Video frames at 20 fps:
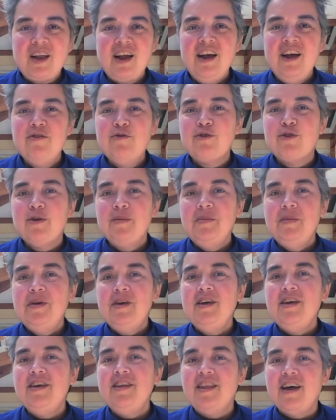and for
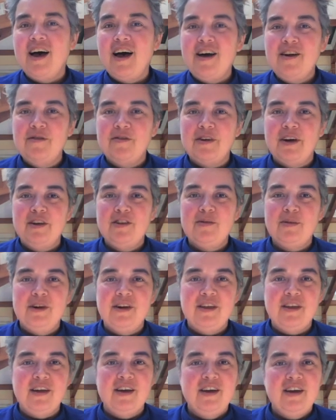me, that invites me
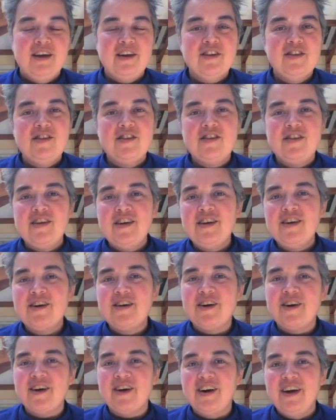to
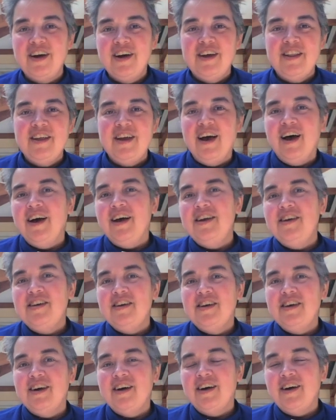consider the
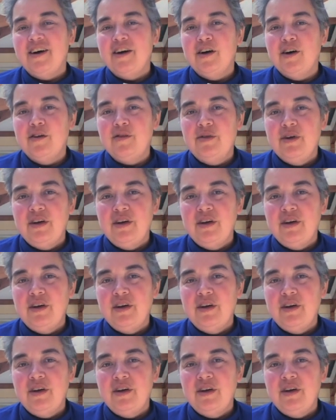idea of